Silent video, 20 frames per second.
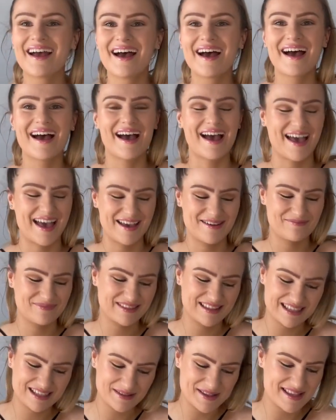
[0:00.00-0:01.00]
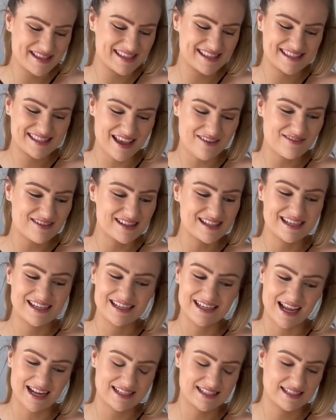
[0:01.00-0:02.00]
um but this is
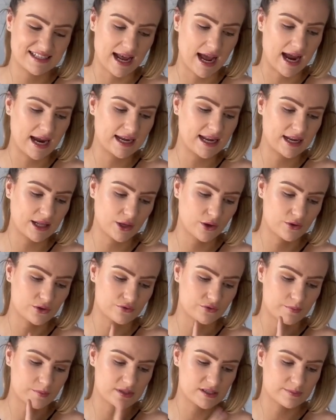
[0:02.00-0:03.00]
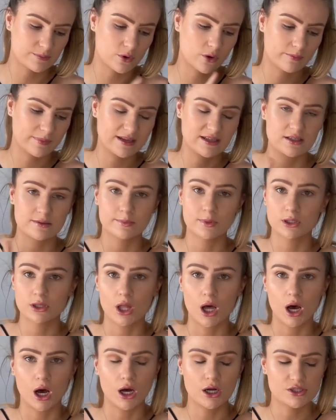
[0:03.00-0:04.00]
17.99 and it goes from a small medium or
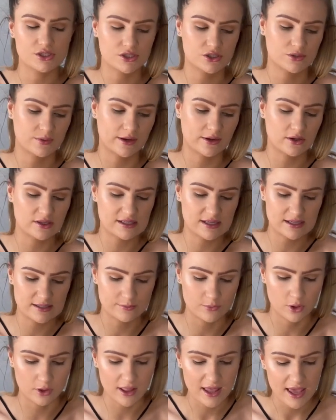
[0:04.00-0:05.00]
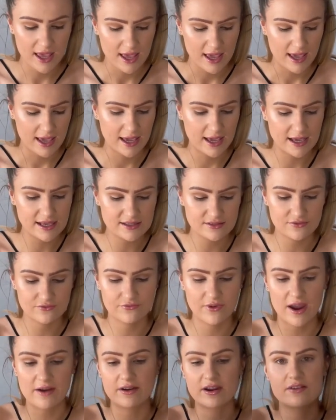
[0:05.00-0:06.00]
large so I got a size small it is
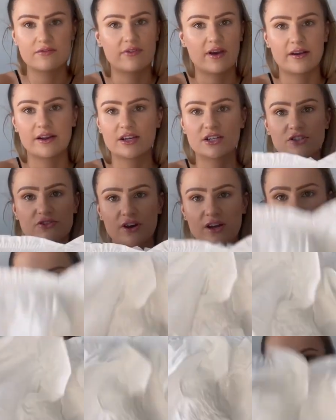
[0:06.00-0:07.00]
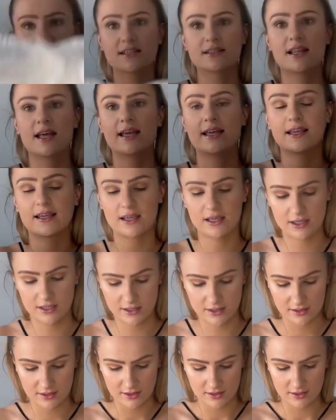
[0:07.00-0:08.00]
very very stretchy like
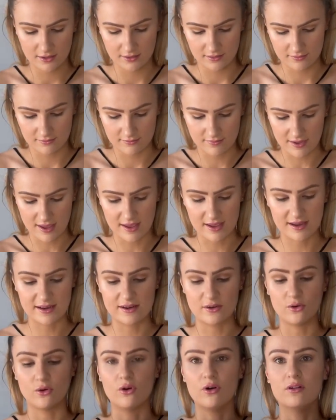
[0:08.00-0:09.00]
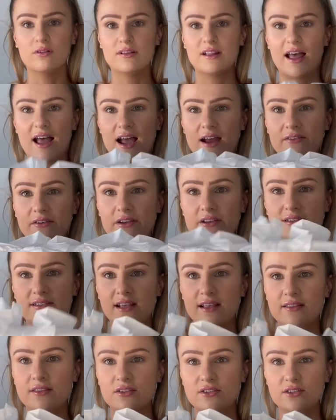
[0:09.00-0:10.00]
in all areas like
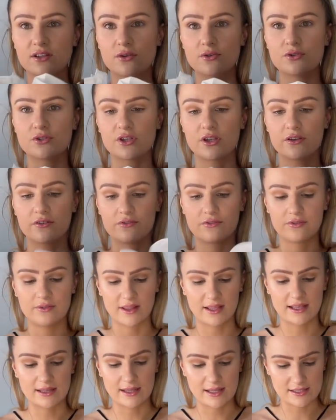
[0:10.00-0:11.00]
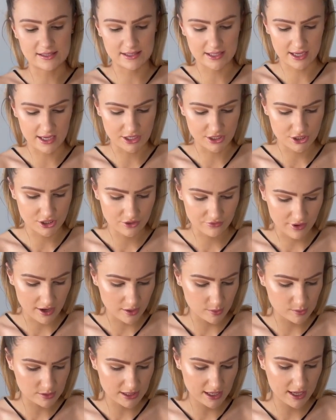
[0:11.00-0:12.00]
there's loads of like elastication
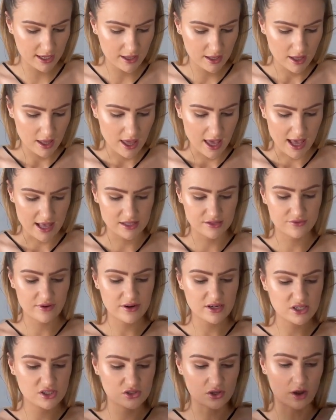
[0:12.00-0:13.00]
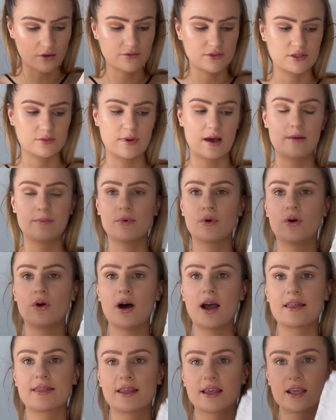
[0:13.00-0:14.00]
around it it's very soft as well but I
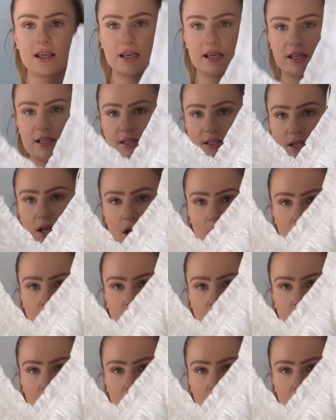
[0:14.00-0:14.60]
think it is a